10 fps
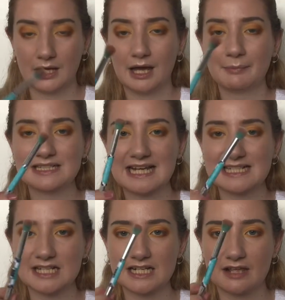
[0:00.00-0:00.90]
I'm going to take a
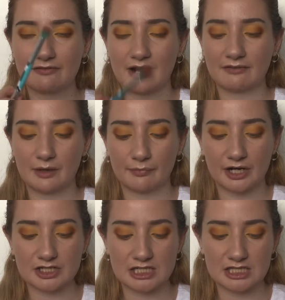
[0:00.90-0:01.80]
slightly fluffier
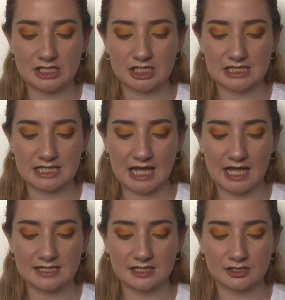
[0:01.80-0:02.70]
brush. This is just the
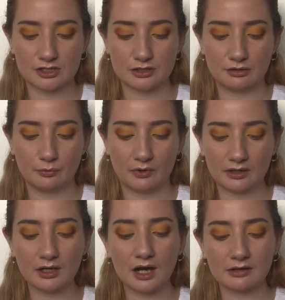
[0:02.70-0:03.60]
Essence 2-in-1
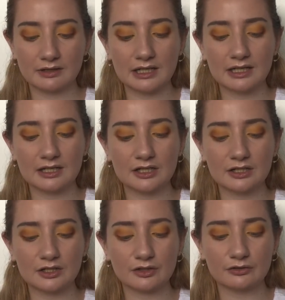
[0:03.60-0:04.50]
colouring,
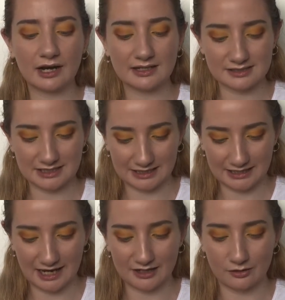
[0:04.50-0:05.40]
correcting
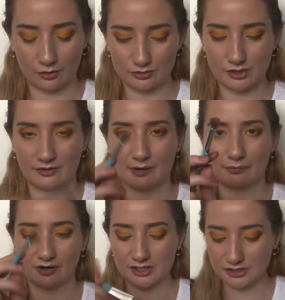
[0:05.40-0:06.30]
and contouring
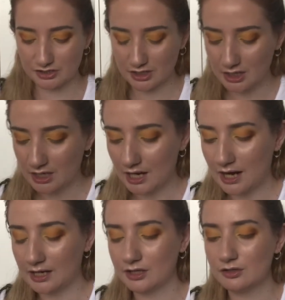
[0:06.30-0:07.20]
brush.
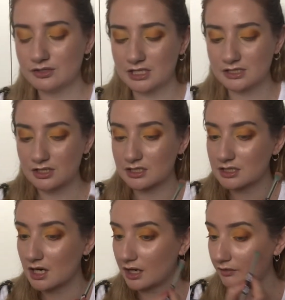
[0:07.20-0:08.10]
I use this just to
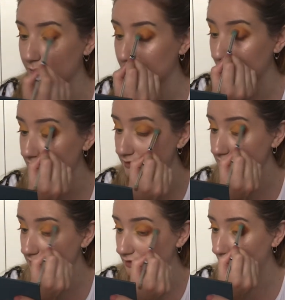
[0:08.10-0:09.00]
kind of blend
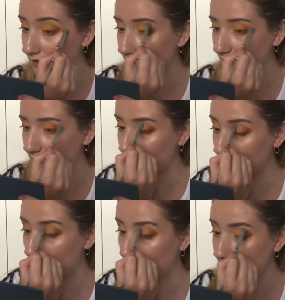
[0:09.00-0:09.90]
any
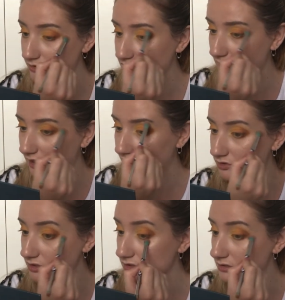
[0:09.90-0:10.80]
harsh
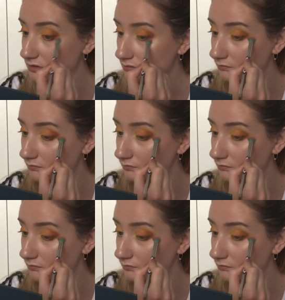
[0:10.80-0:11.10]
edges.